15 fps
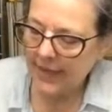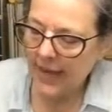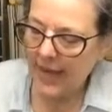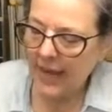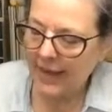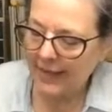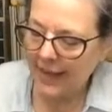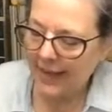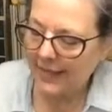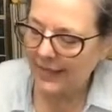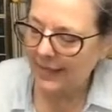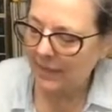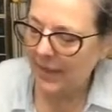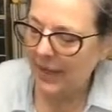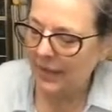yeah, I got
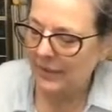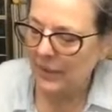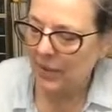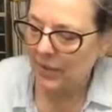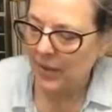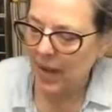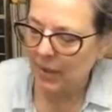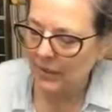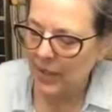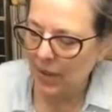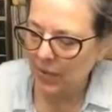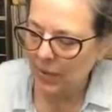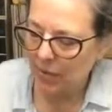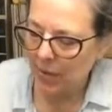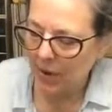Newell's on. I was
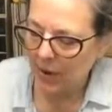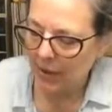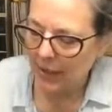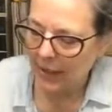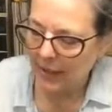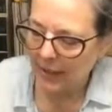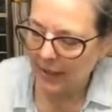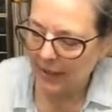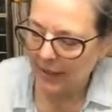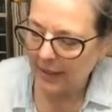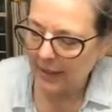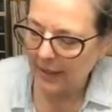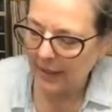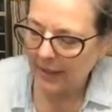holding. Why?